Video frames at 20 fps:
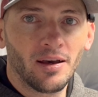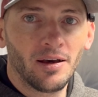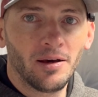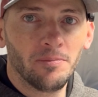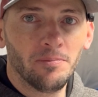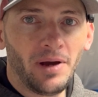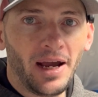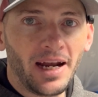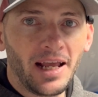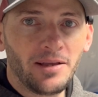
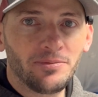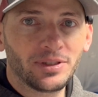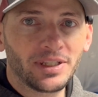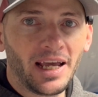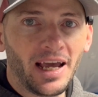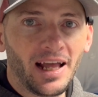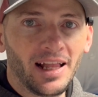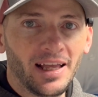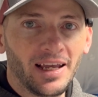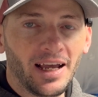My name's
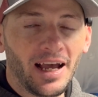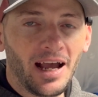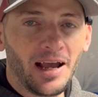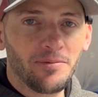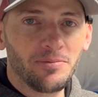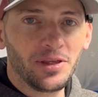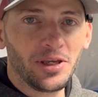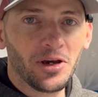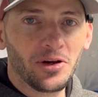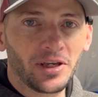Callie,
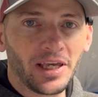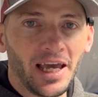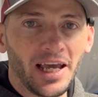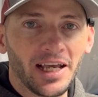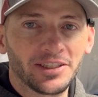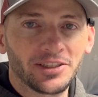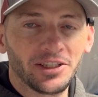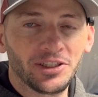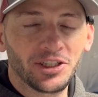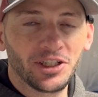I'm the
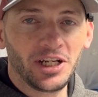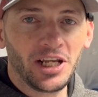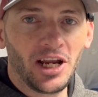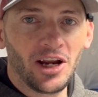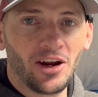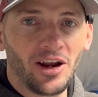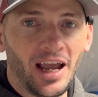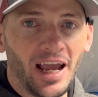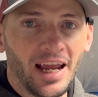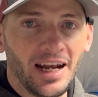Okayest
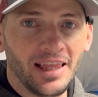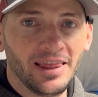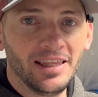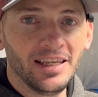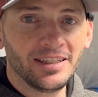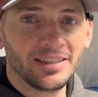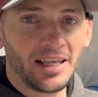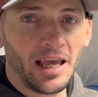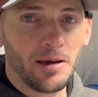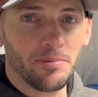engineer, and in
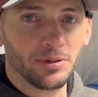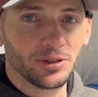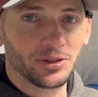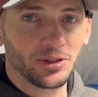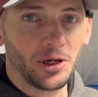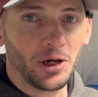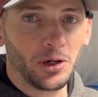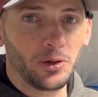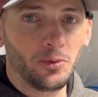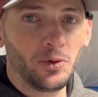this
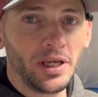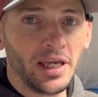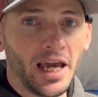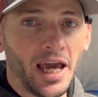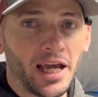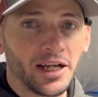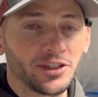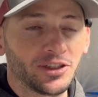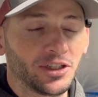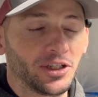episode, we
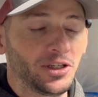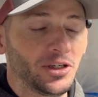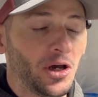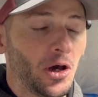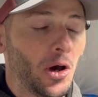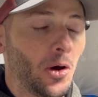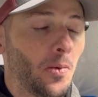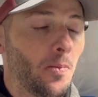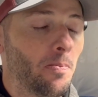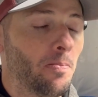actually
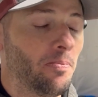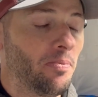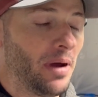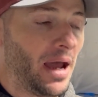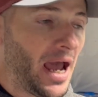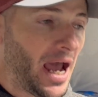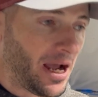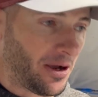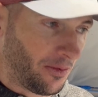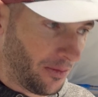go
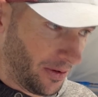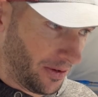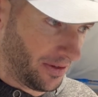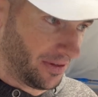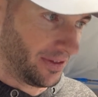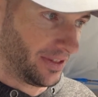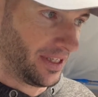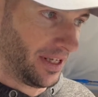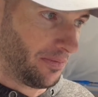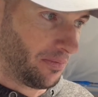
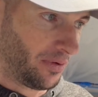backwards in